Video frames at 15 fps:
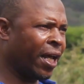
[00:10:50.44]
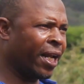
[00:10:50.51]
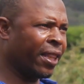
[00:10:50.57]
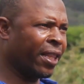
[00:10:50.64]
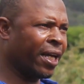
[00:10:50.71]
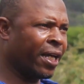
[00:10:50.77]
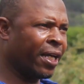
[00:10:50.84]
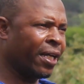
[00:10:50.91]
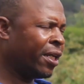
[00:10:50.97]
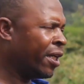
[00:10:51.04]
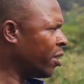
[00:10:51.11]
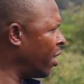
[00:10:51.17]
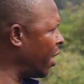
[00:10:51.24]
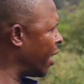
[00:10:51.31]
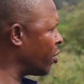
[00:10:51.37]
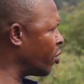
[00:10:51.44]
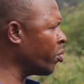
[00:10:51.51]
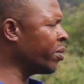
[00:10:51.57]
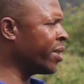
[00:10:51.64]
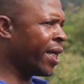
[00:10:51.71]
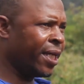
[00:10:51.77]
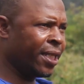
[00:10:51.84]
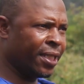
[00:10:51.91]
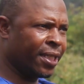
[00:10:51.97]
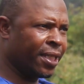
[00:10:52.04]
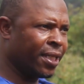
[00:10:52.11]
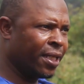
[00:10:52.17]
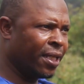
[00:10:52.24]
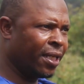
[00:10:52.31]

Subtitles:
another 2 days